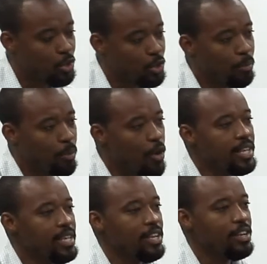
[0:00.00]
The point
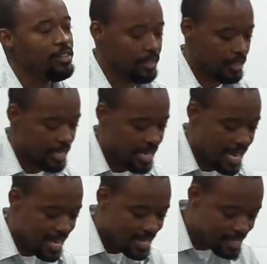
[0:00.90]
here
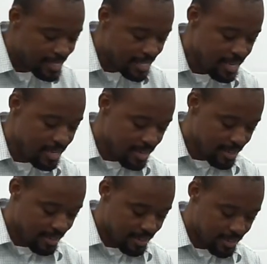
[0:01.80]
sin
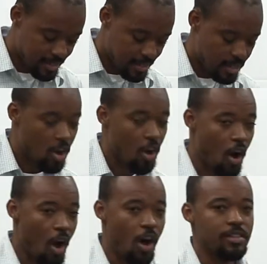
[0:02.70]

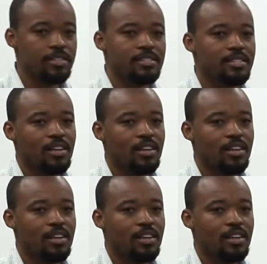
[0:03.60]
caused